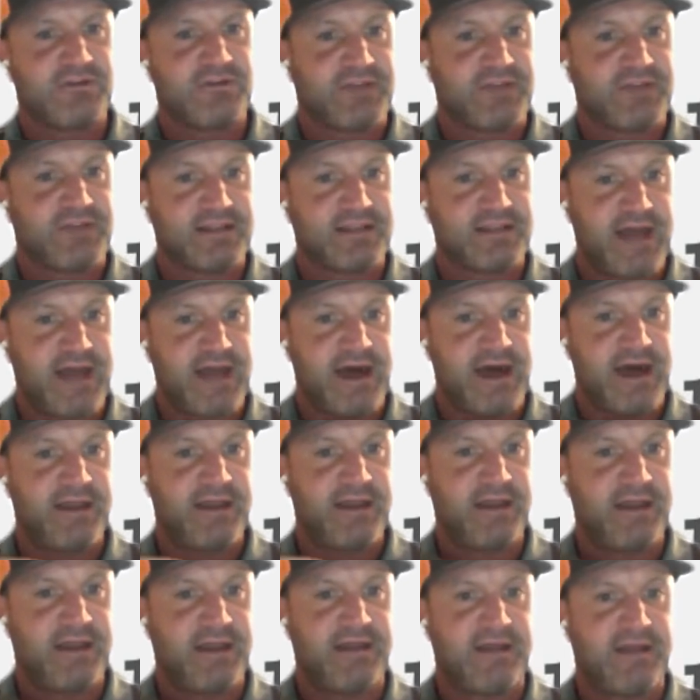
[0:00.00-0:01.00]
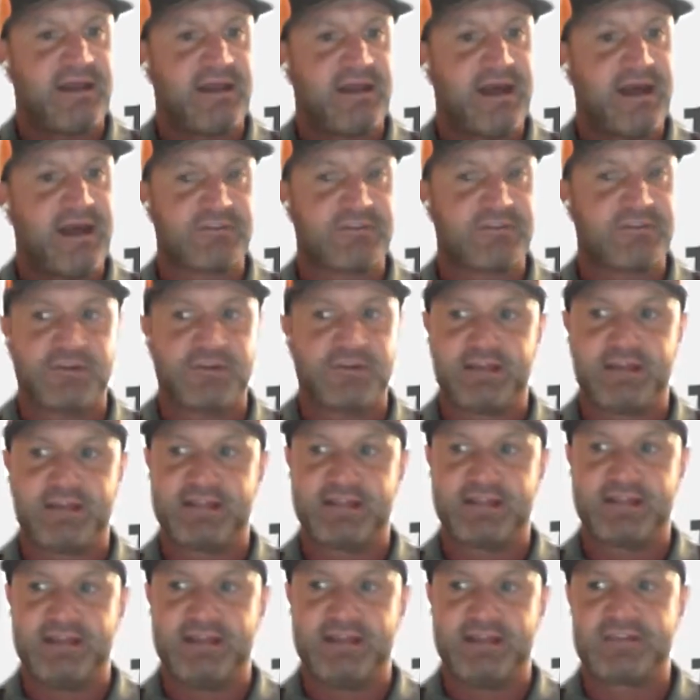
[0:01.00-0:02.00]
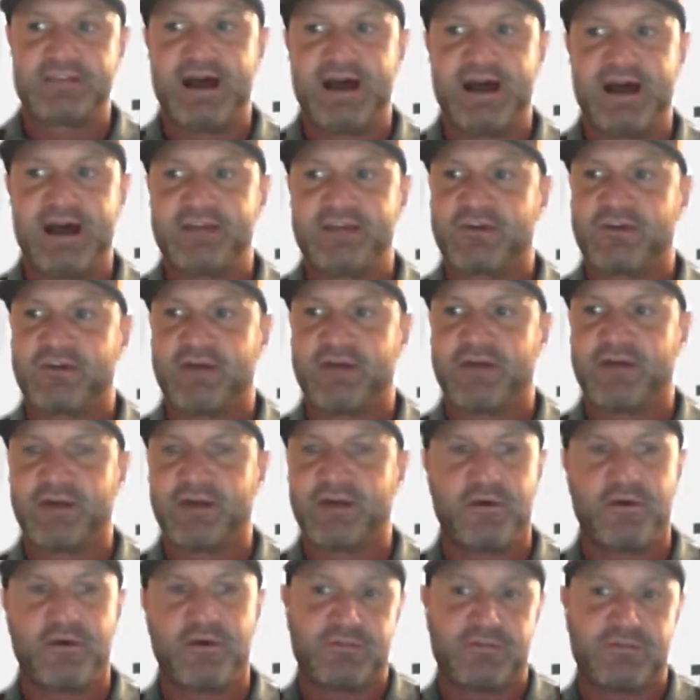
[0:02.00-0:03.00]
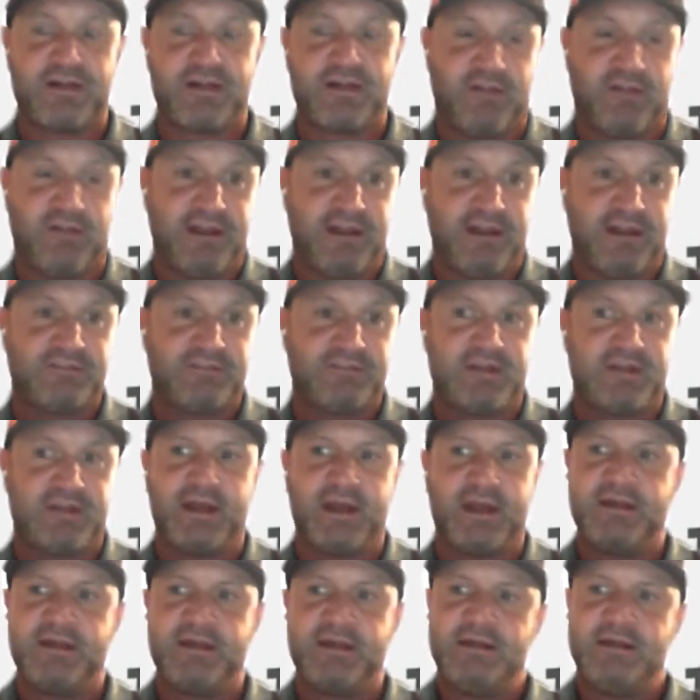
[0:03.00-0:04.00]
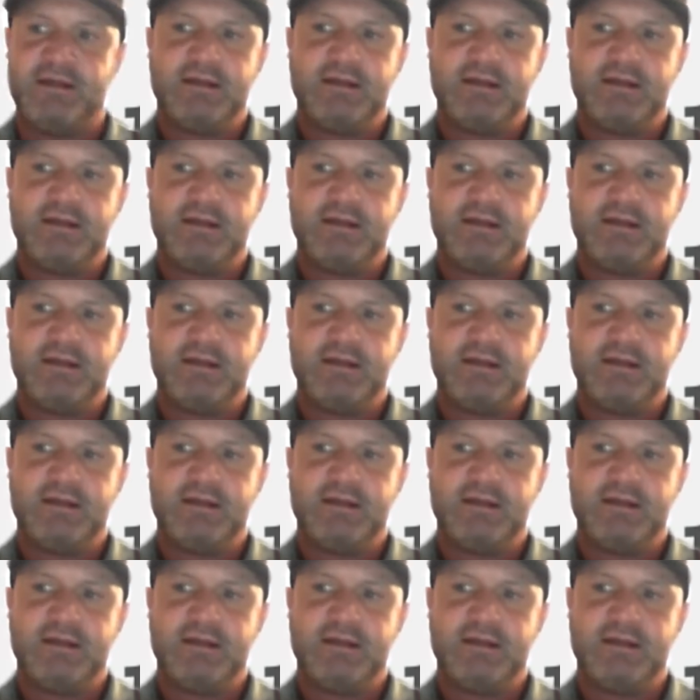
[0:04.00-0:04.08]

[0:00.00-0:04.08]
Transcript: like that and assholes like these guys who are like, oh, it's not ladies' day.